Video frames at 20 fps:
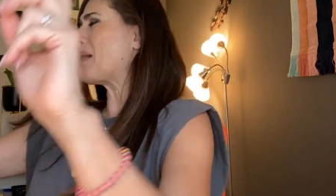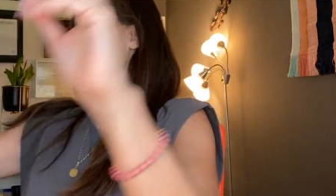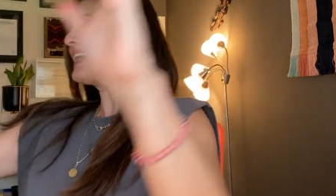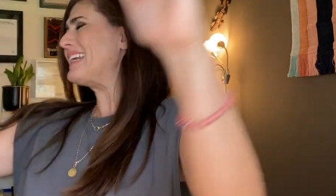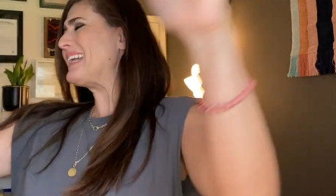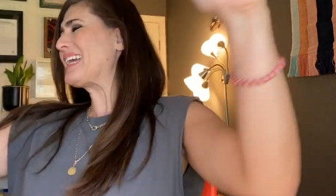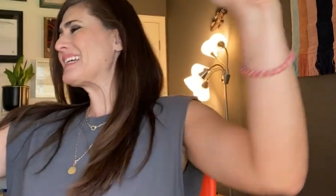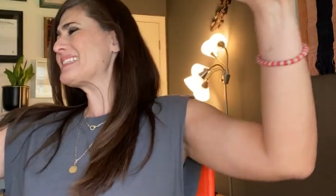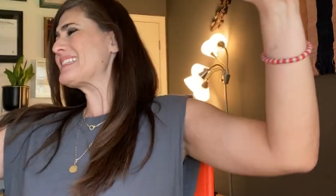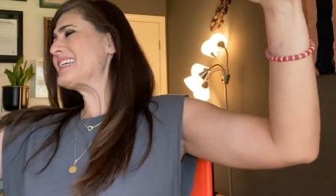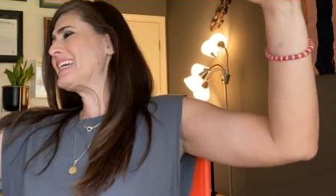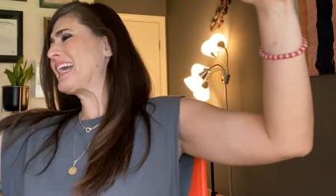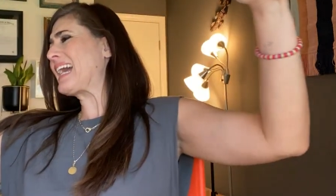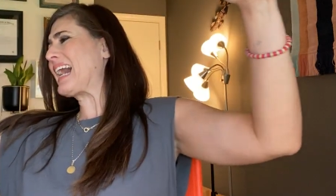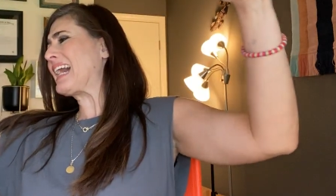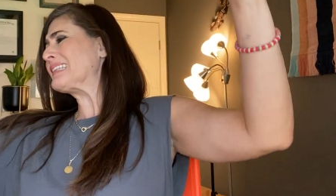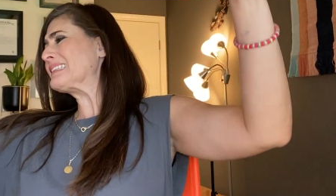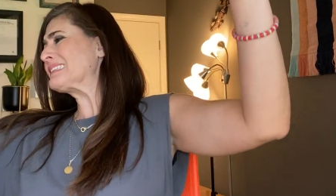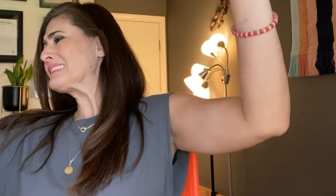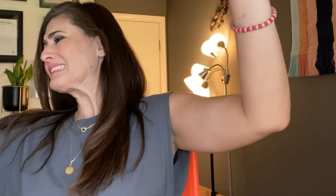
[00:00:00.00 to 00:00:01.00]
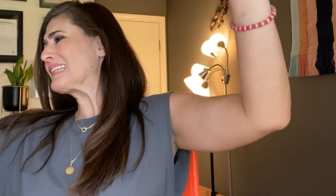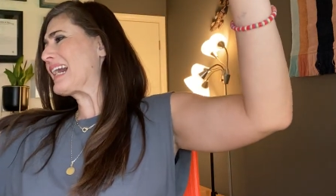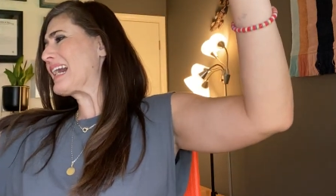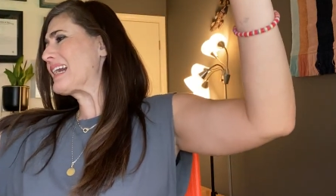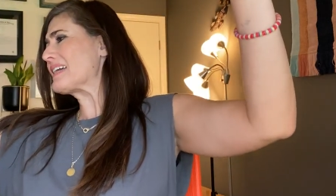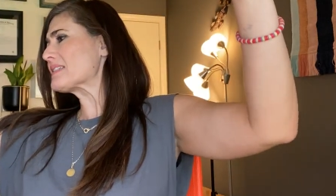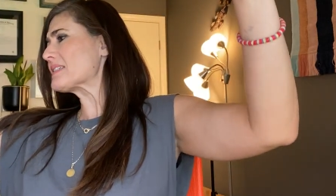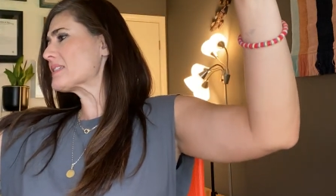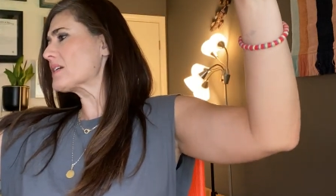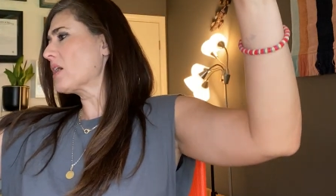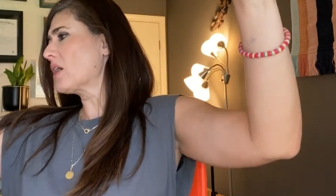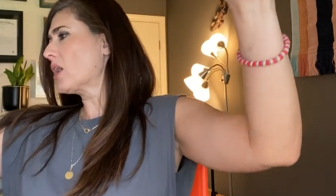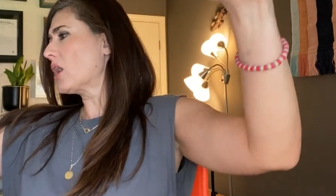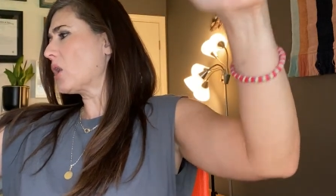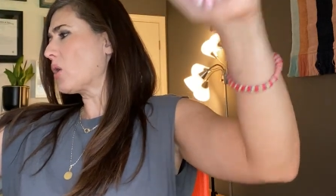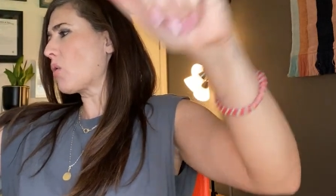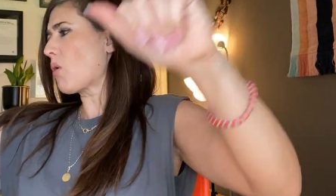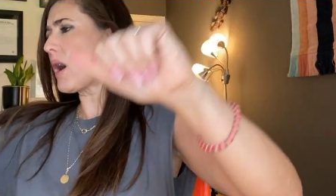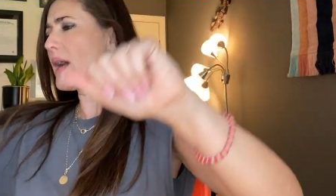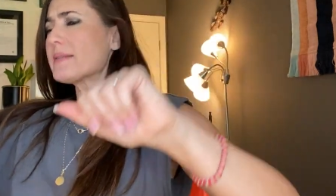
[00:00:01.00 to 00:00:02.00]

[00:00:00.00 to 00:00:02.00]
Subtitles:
bailas y cantas. O